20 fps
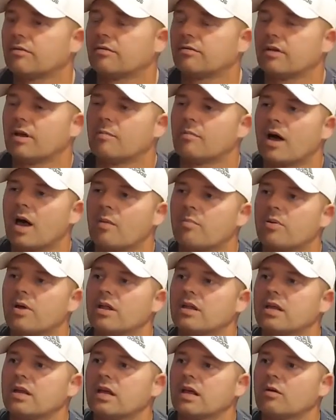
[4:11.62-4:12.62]
in my
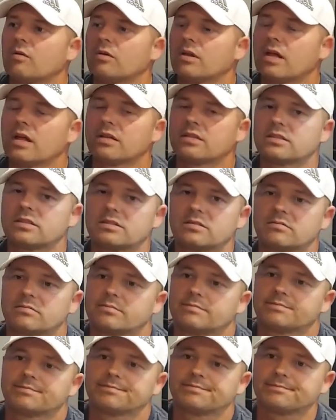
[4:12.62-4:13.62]
opinion, it's
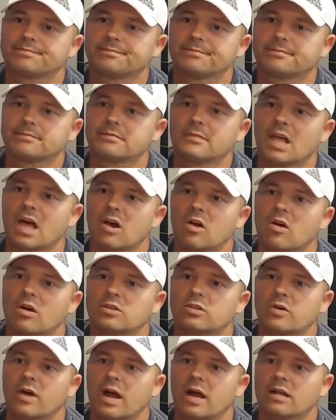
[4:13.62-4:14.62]
not all it's
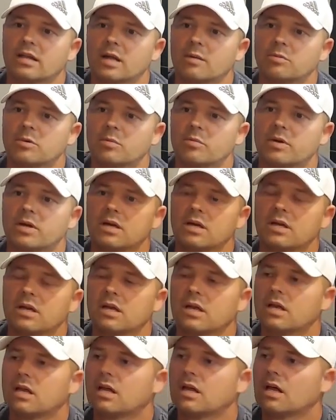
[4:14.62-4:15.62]
cracked up to be.
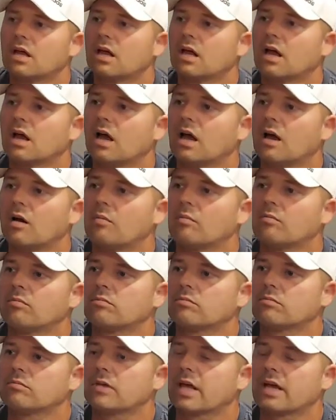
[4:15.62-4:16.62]

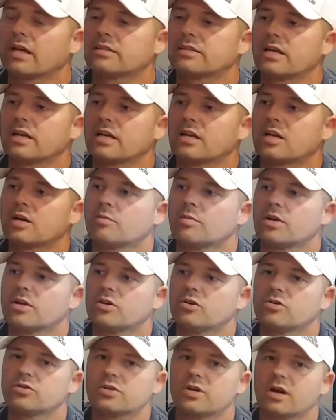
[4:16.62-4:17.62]
Like I said, it could be
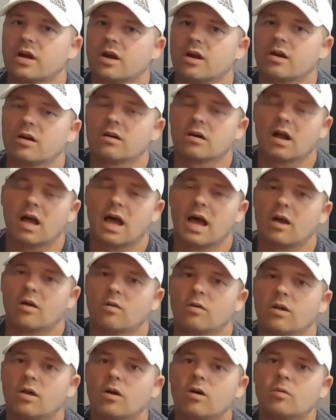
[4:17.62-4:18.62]
user error. I
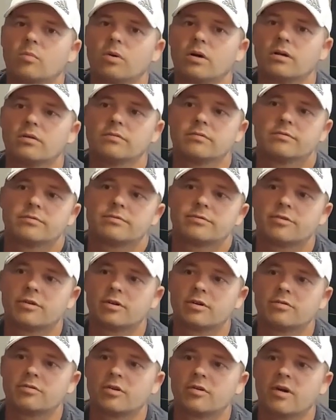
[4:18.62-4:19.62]
don't know, but
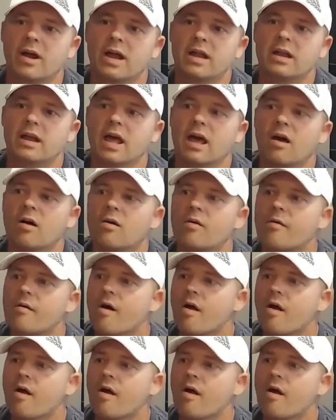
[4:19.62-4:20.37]
for right now,